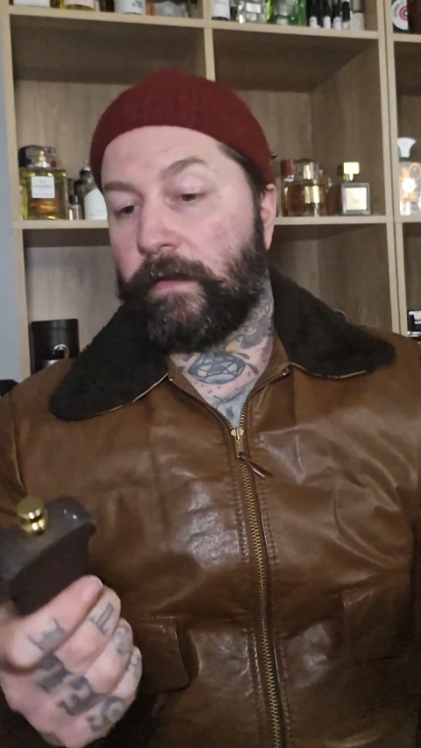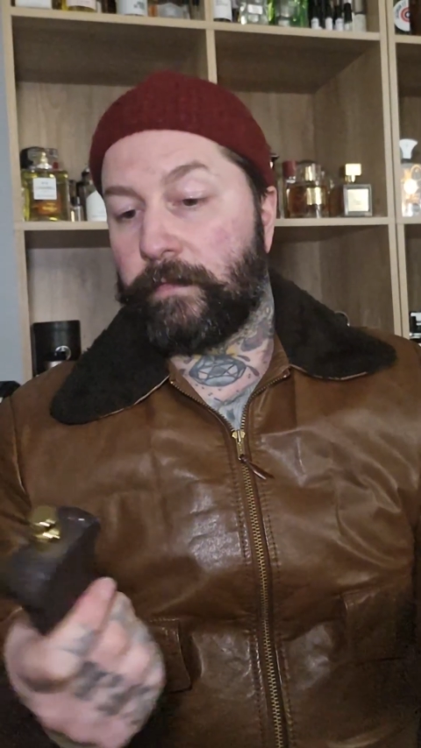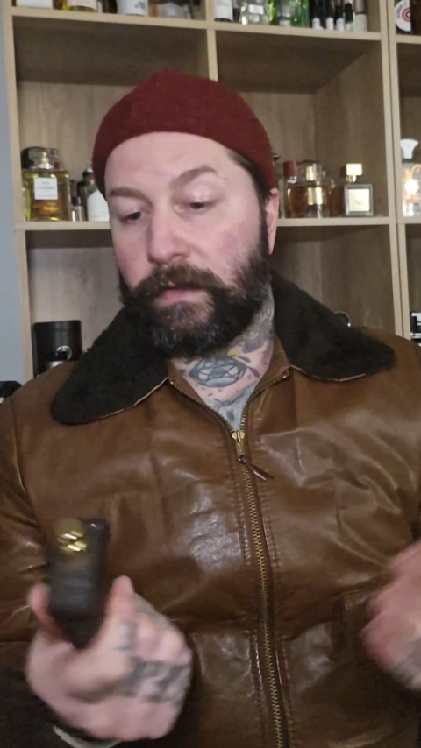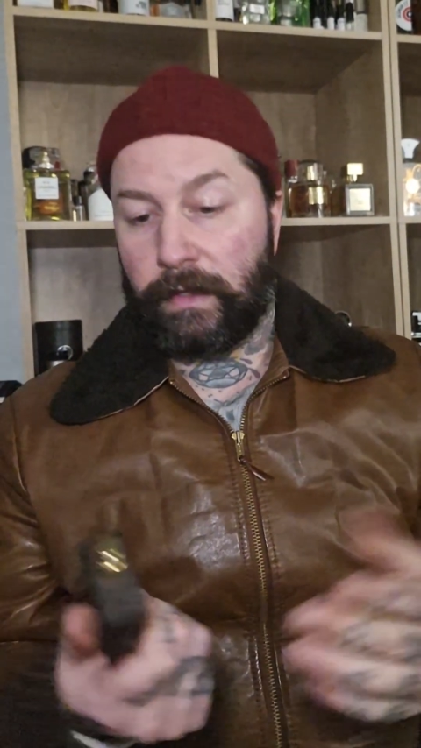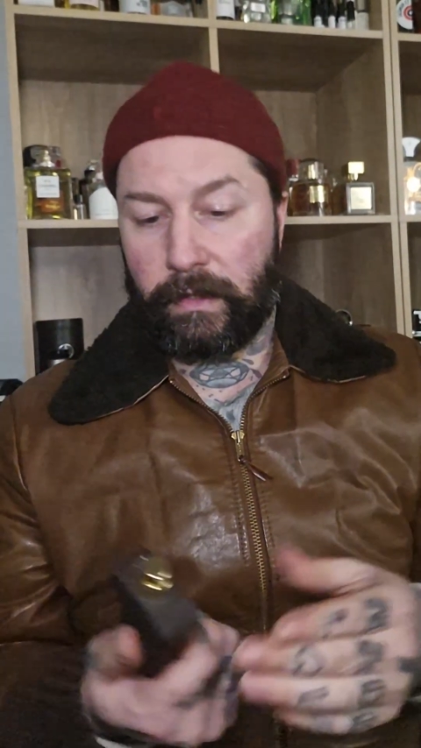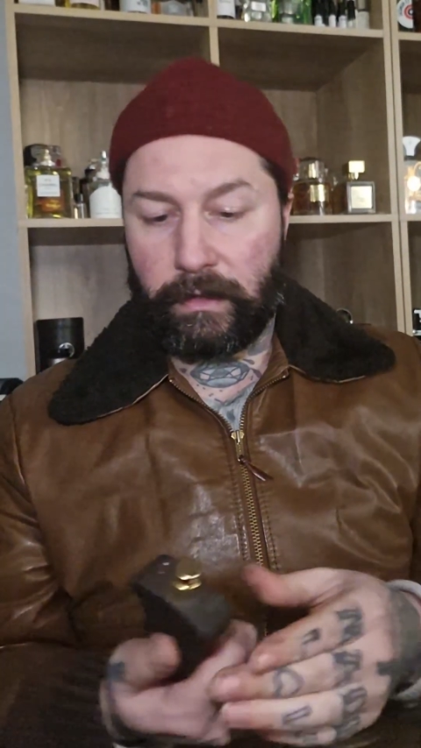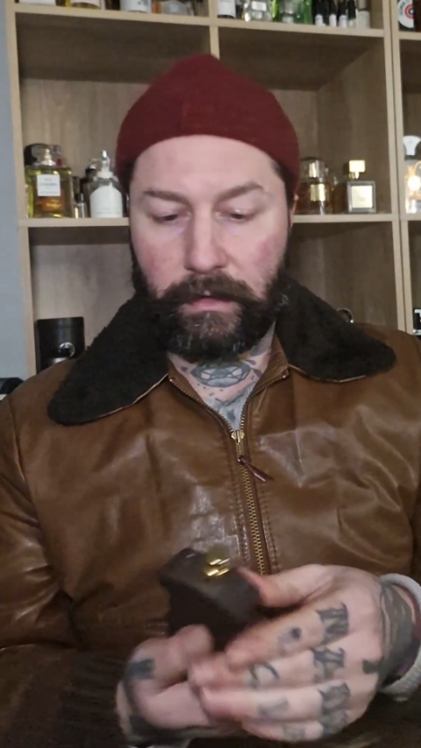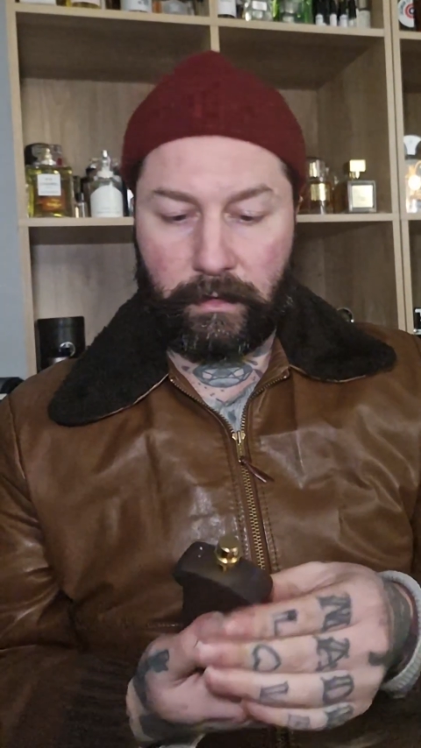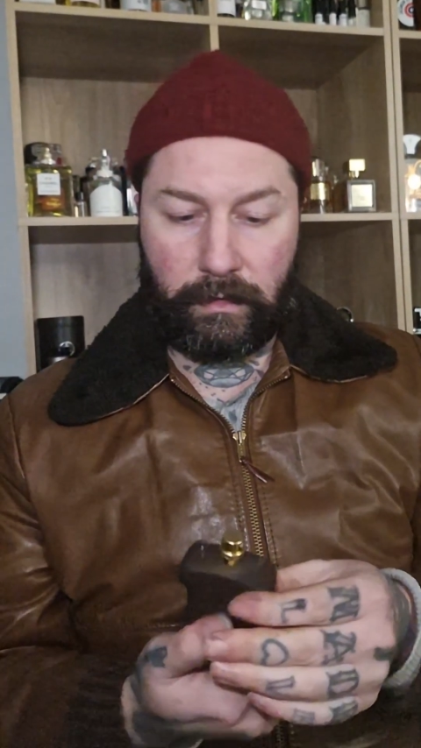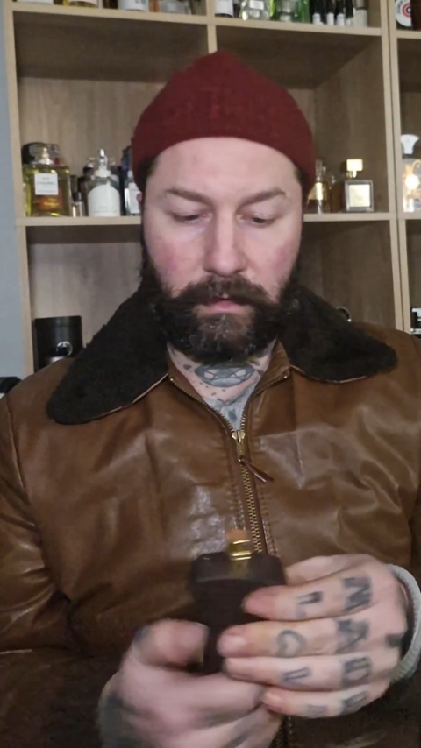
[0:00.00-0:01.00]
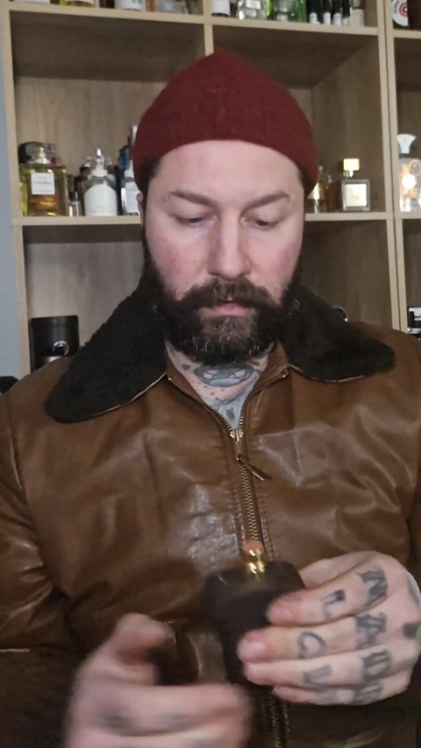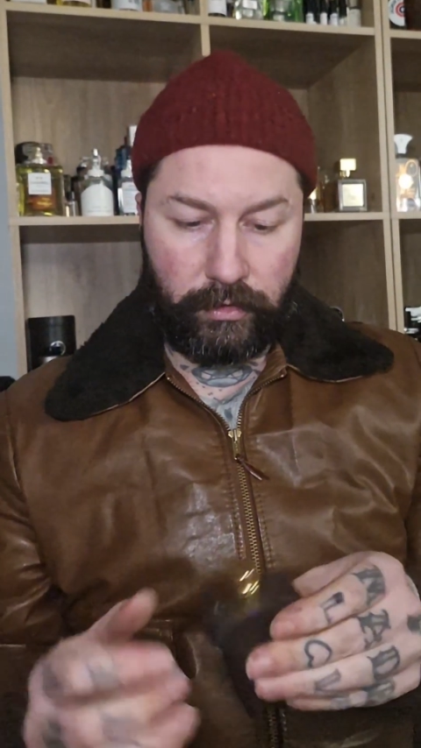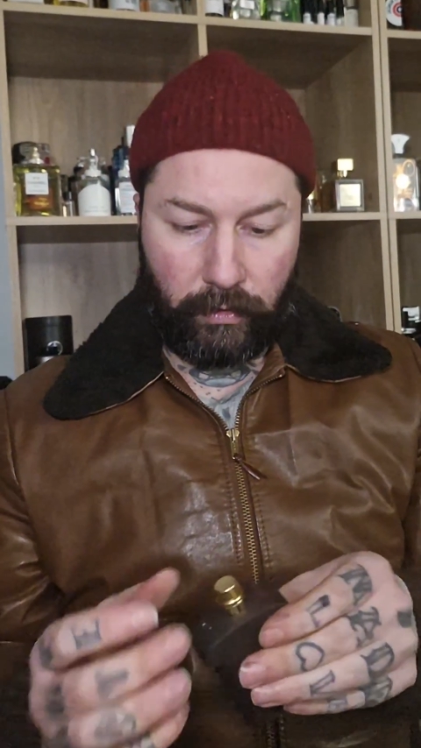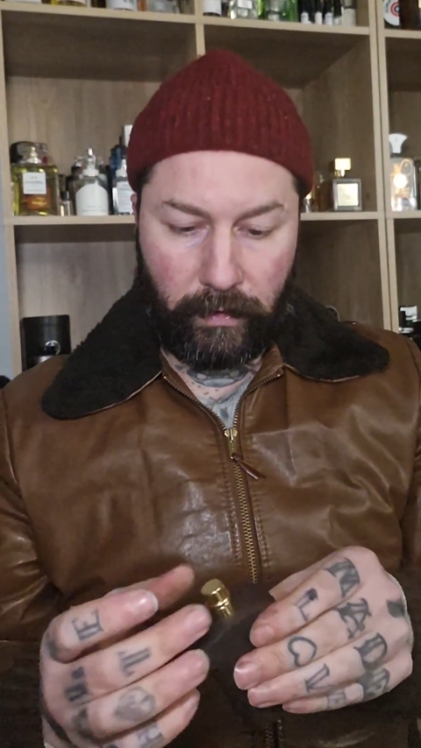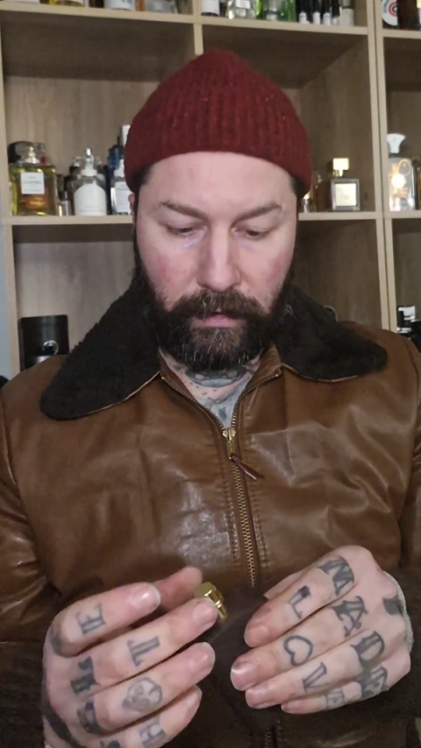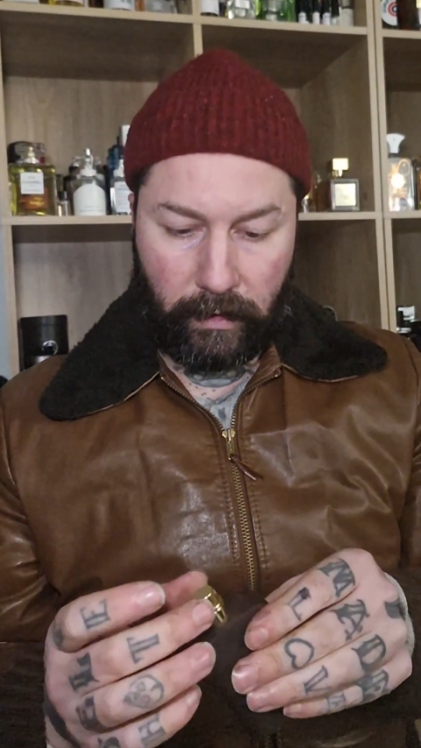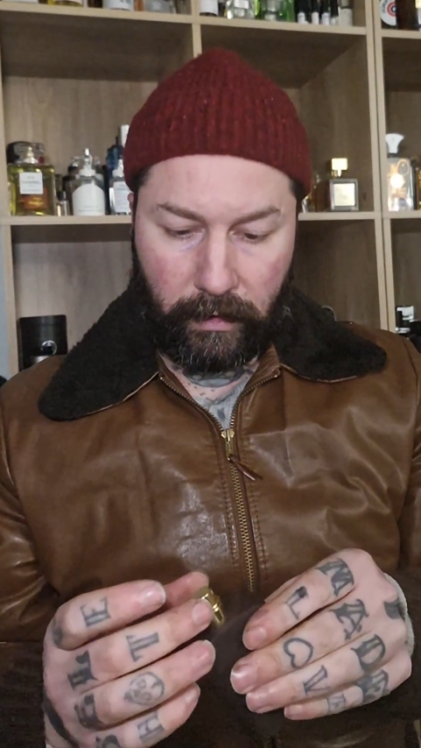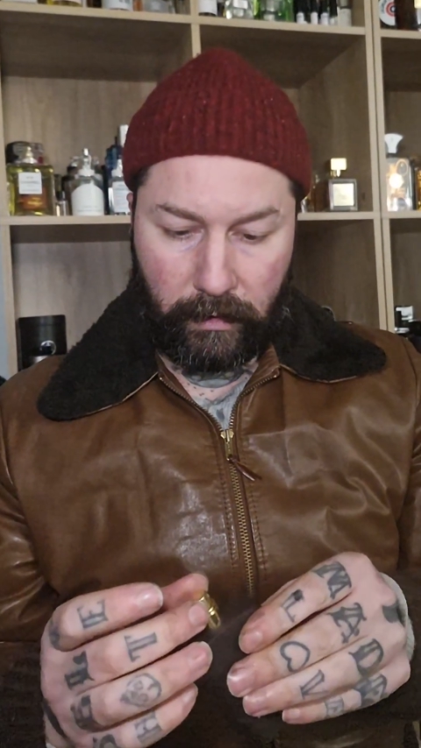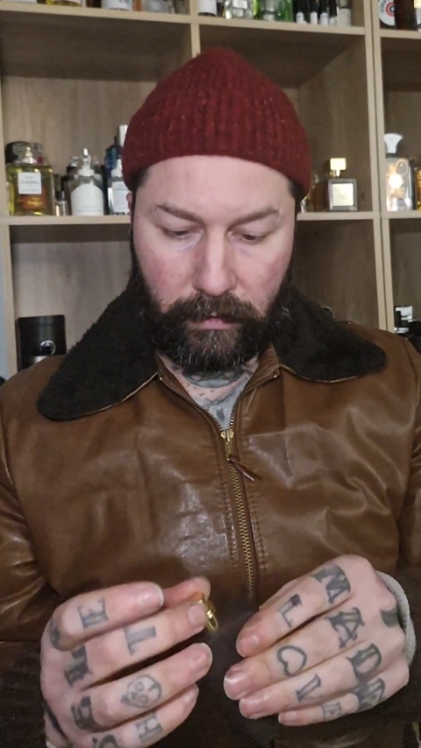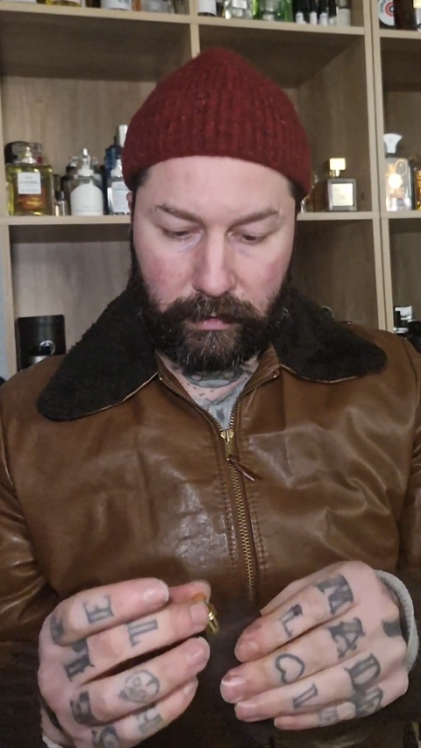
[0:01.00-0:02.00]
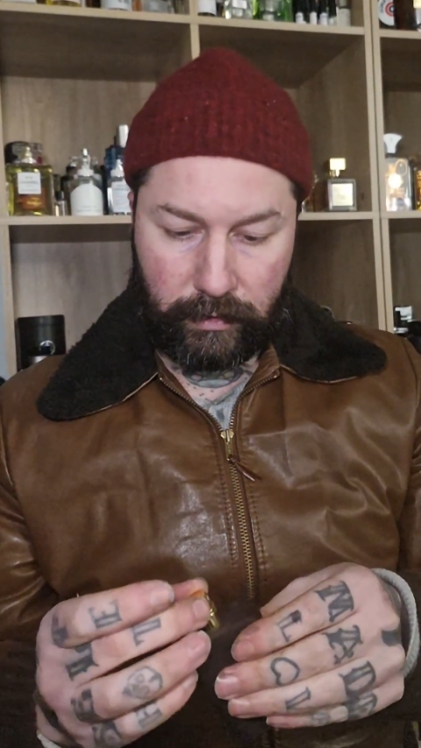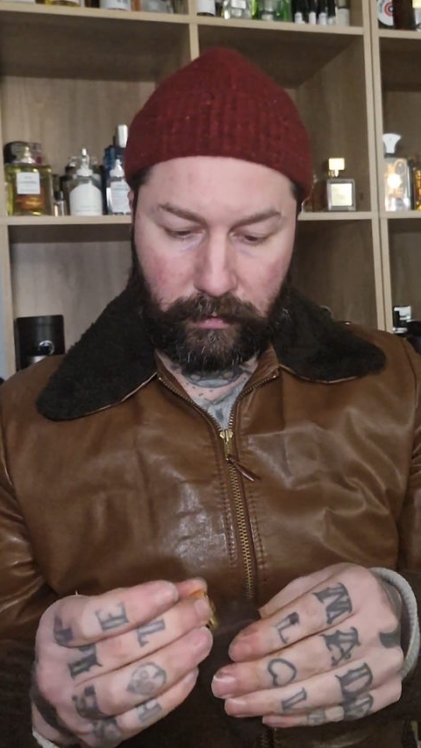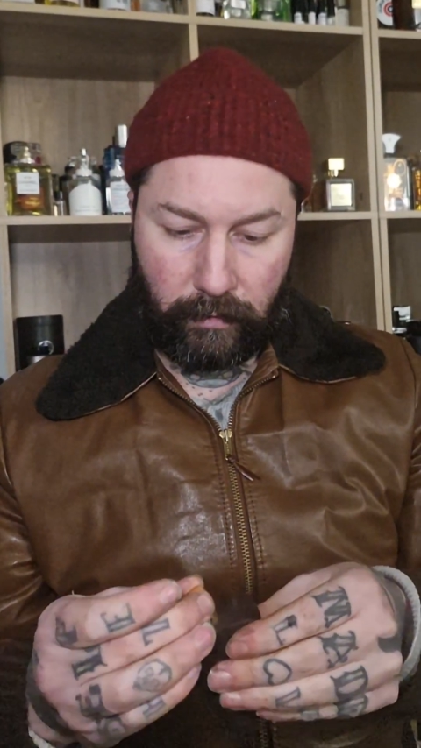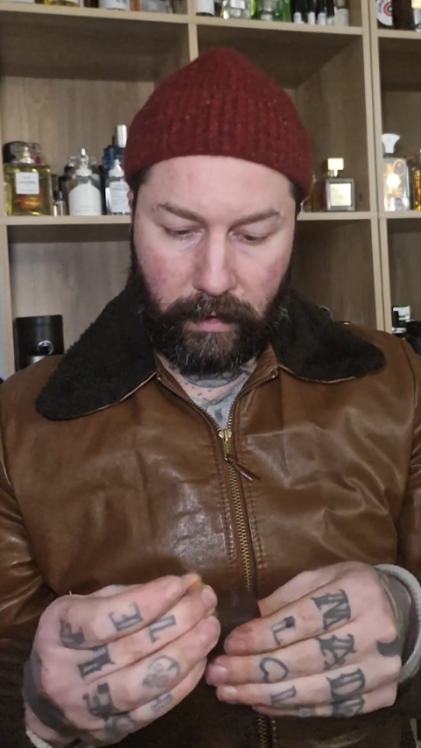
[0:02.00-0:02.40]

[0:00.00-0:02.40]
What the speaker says: really enjoy it like I used to,